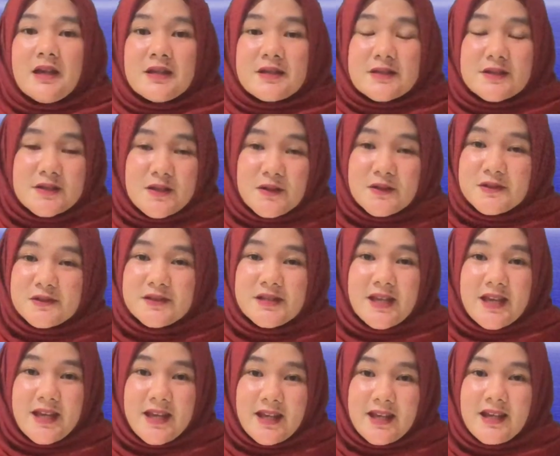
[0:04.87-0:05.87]
So
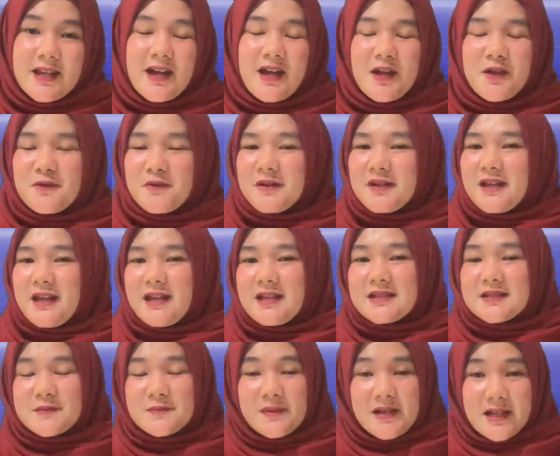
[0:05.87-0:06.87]
today I wanna
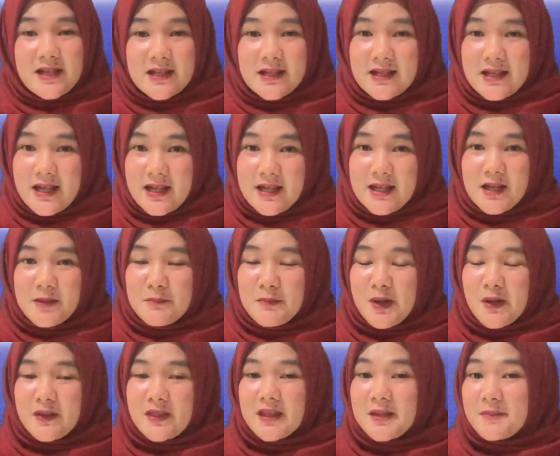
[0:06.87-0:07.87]
explain again
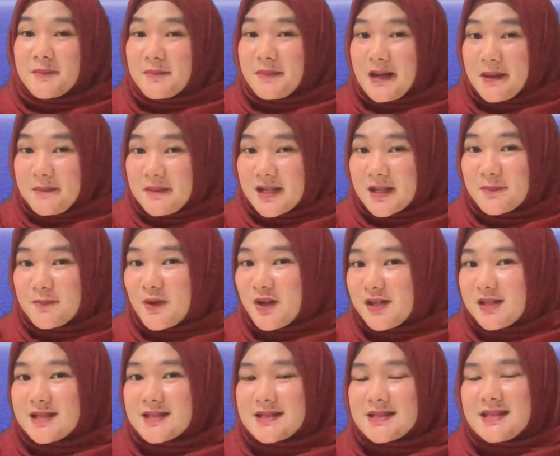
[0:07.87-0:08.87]
about the public
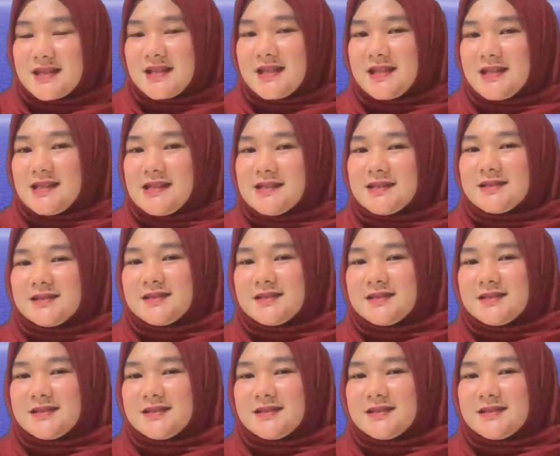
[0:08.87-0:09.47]
policy.